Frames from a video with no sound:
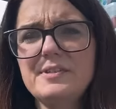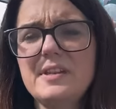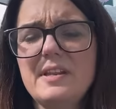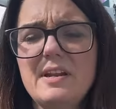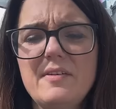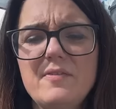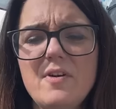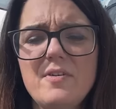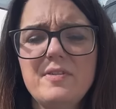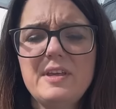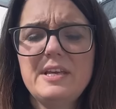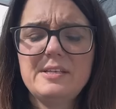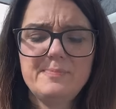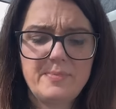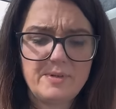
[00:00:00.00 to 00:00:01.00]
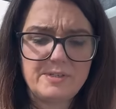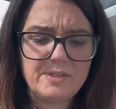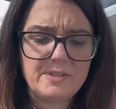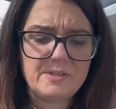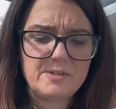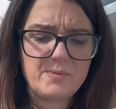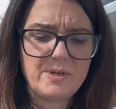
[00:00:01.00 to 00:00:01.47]
and then I've got these
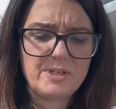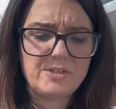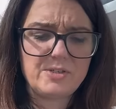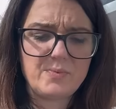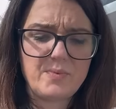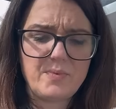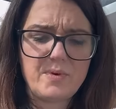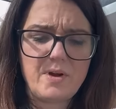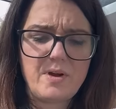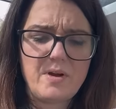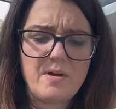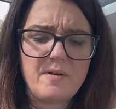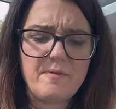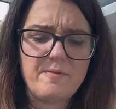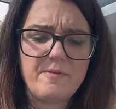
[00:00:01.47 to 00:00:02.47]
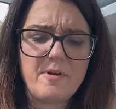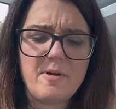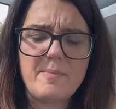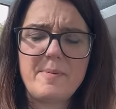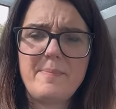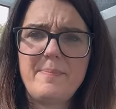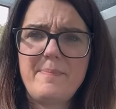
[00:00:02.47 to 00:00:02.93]
buttons which are
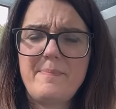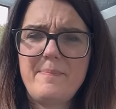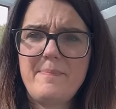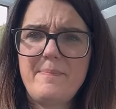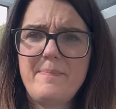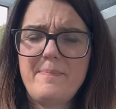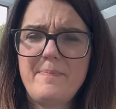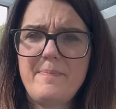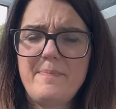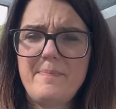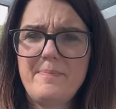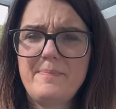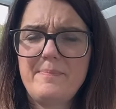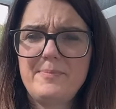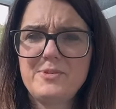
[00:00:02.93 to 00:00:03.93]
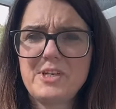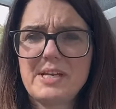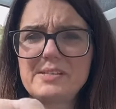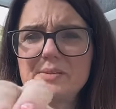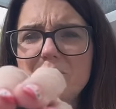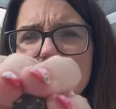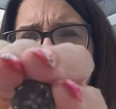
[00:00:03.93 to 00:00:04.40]
from Jazz and